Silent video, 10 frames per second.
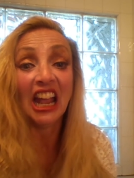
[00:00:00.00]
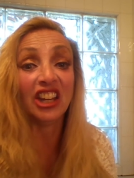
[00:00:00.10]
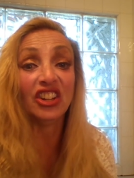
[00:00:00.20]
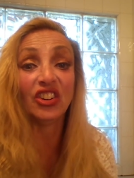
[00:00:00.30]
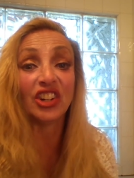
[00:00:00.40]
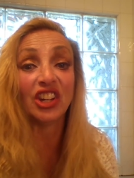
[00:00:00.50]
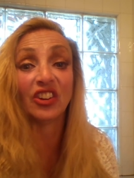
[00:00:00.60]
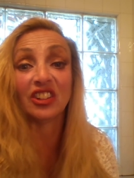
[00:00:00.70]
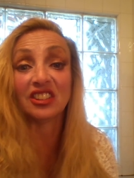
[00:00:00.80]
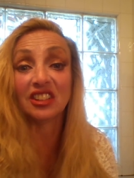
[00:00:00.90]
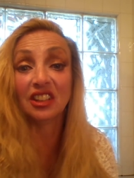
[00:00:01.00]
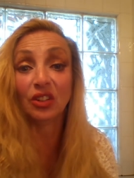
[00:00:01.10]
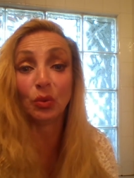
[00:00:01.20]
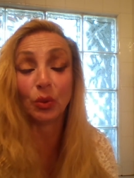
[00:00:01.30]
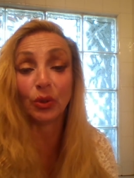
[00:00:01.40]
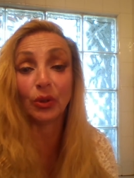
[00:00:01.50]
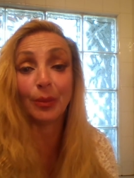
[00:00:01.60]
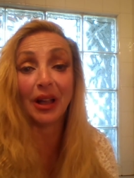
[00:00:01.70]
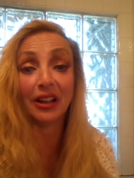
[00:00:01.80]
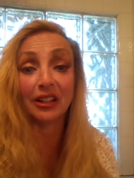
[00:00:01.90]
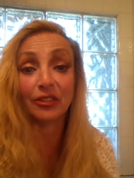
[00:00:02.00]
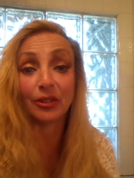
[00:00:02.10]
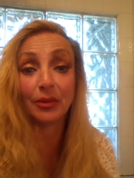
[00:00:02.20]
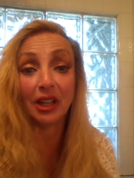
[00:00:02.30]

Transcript: and you don't hear a single word about it from